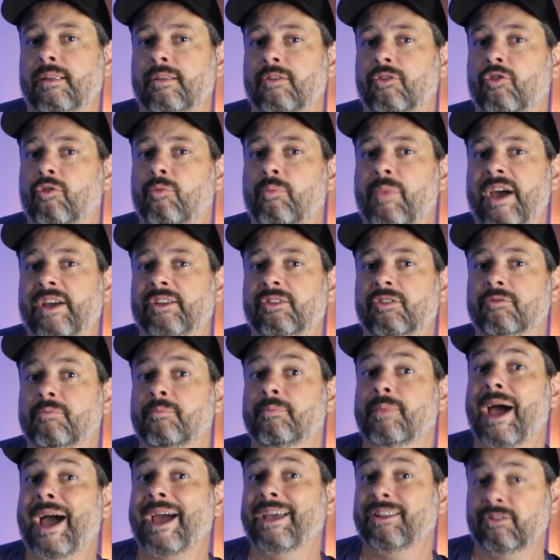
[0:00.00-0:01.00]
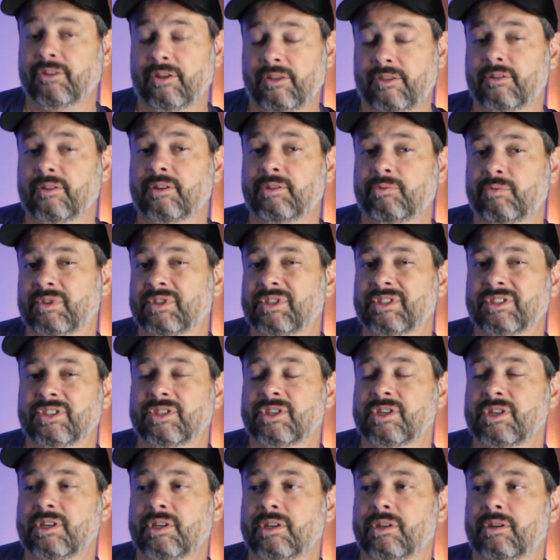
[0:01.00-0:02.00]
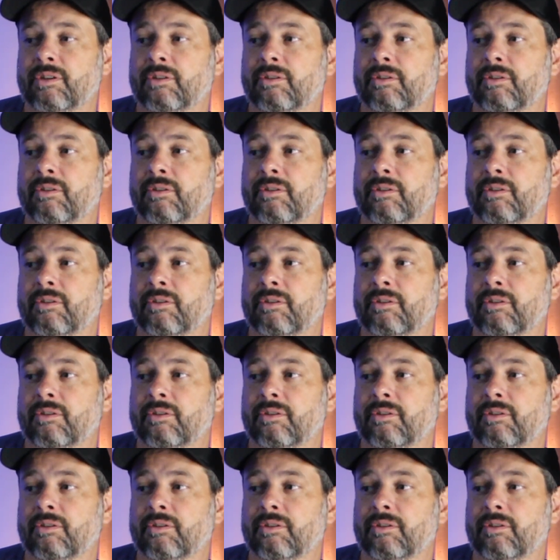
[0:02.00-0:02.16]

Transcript: Go back to the minor 3rd, which is G.